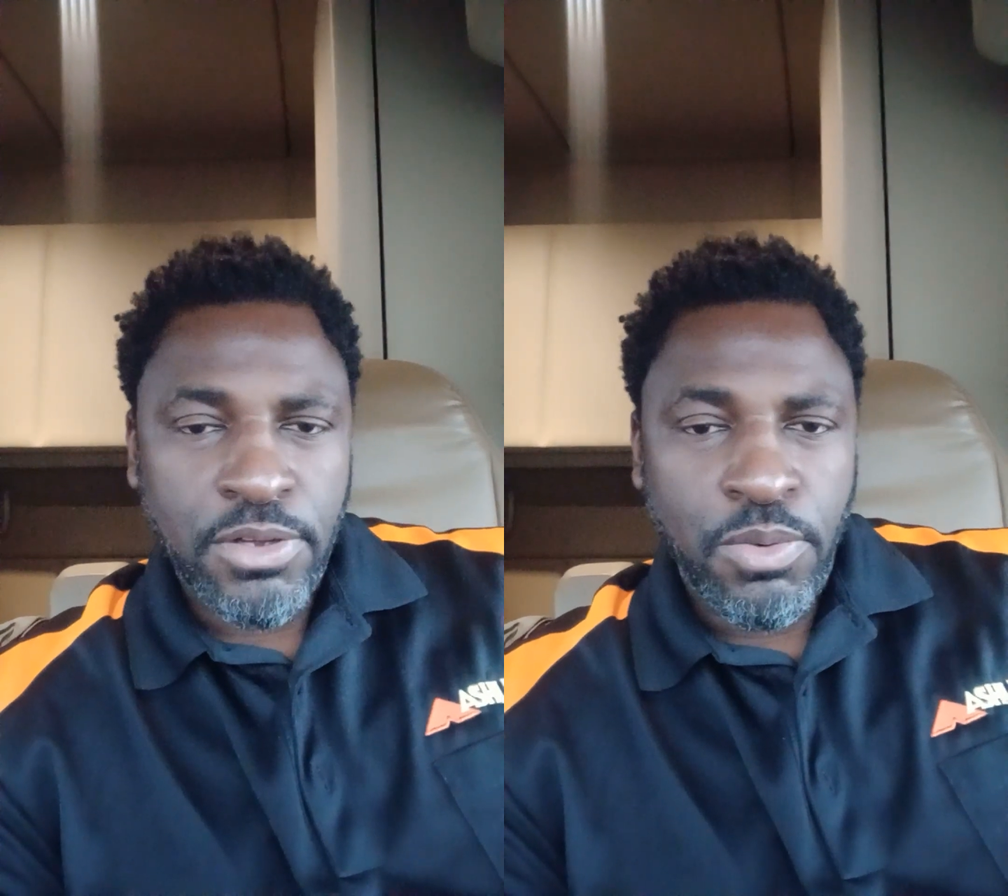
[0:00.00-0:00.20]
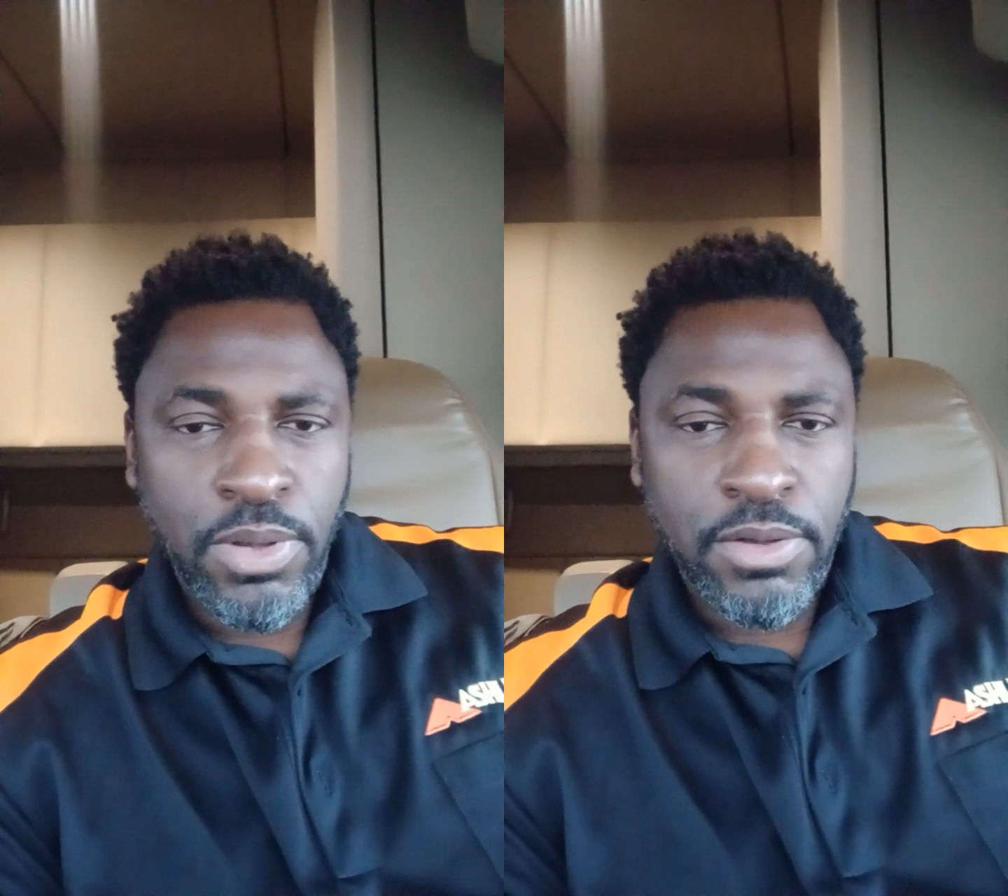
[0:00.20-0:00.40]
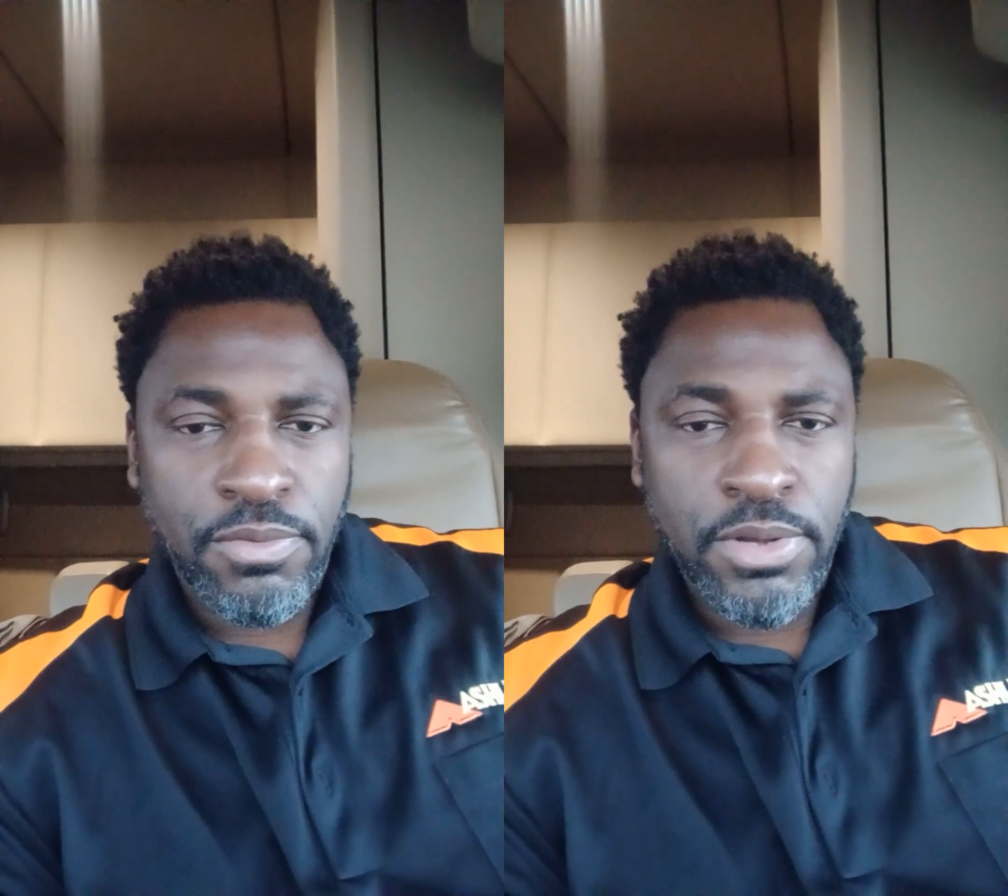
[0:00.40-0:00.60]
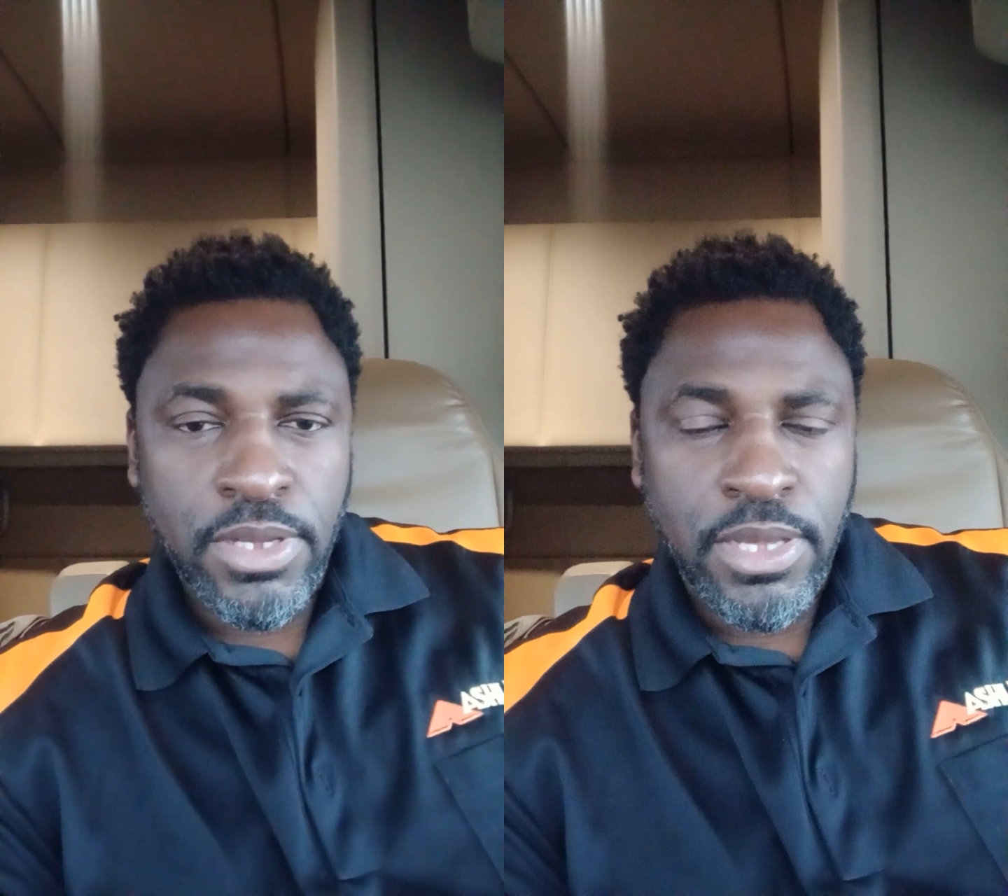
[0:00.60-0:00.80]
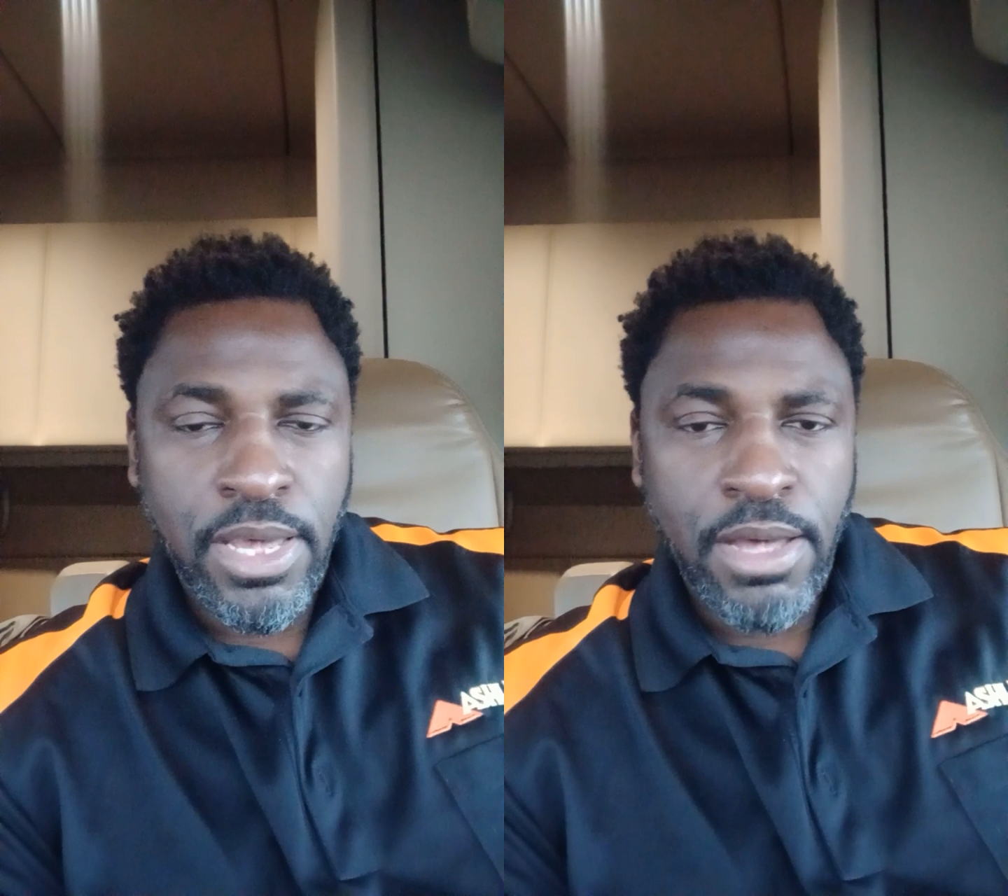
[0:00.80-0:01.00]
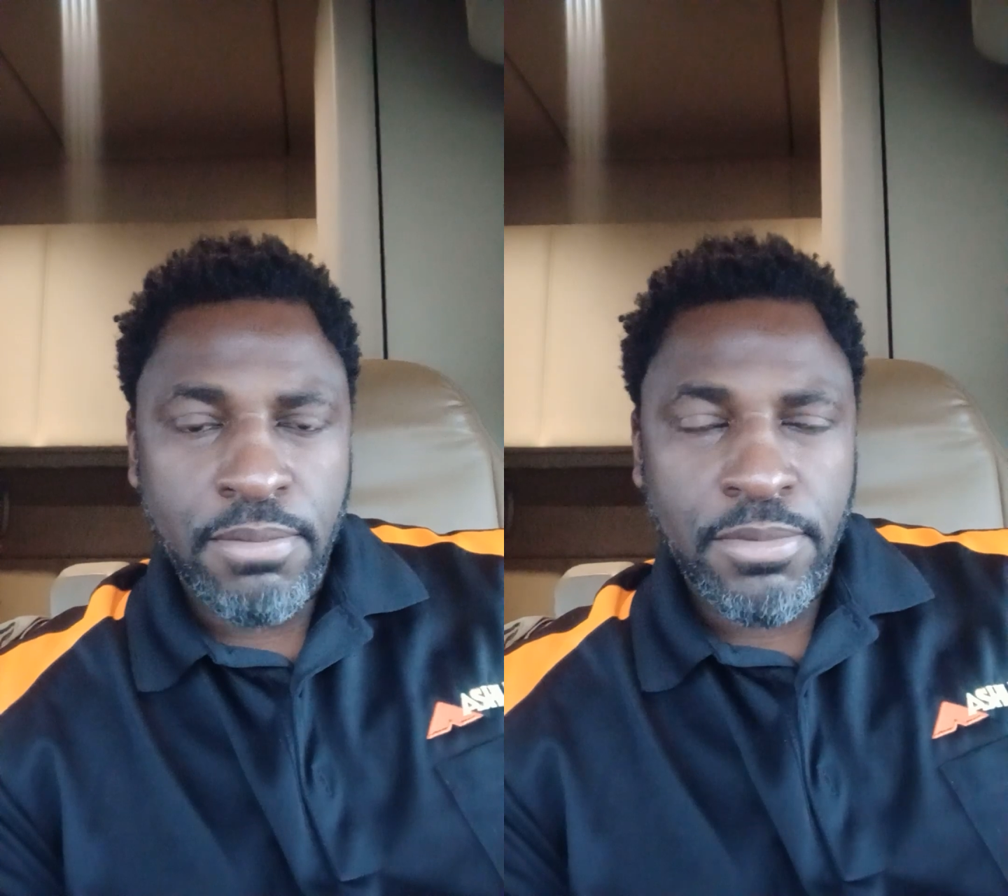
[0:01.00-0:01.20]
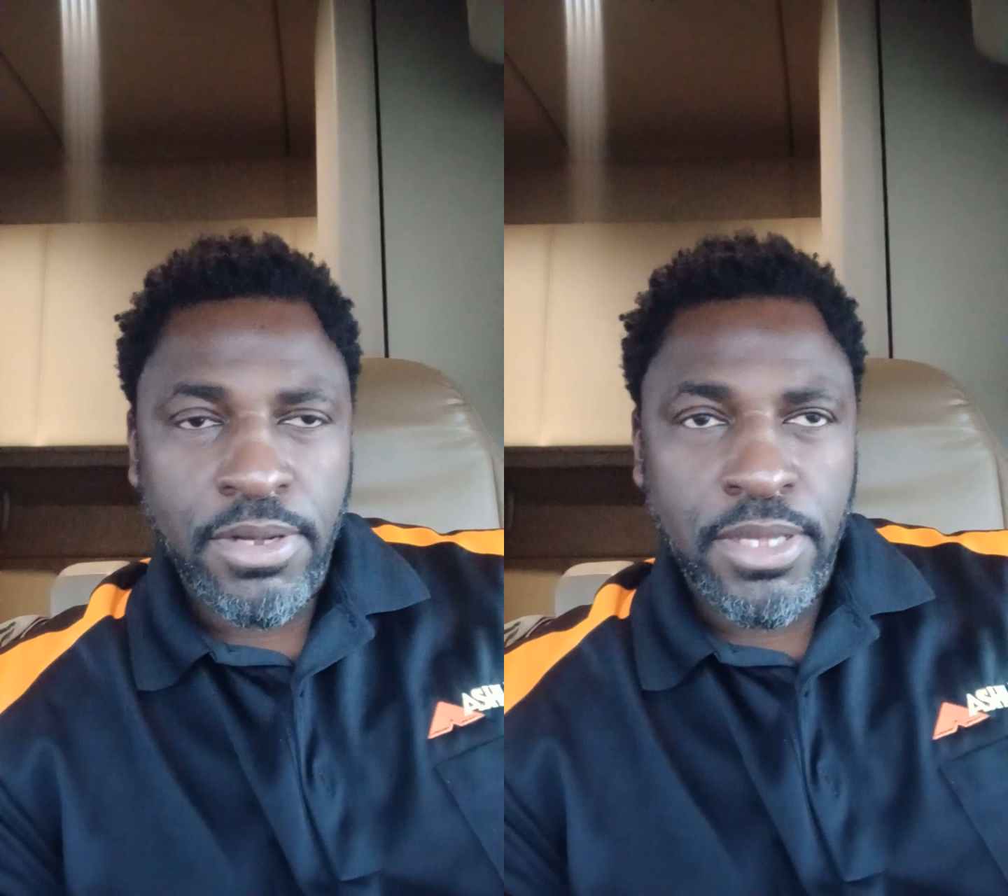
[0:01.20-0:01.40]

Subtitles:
a quick recap.